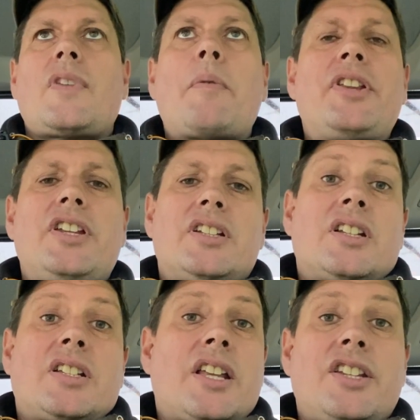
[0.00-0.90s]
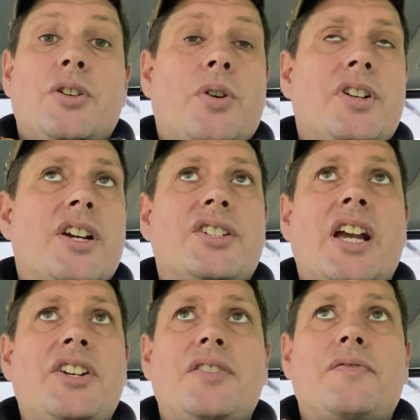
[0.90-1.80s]
I mean, as I said, the
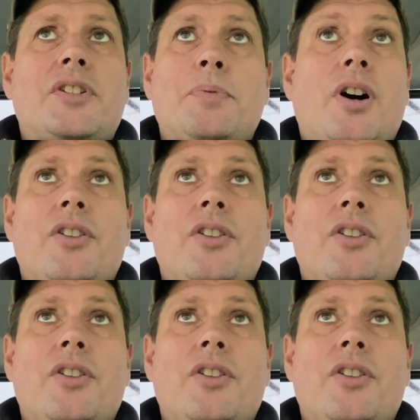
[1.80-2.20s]
organisation to put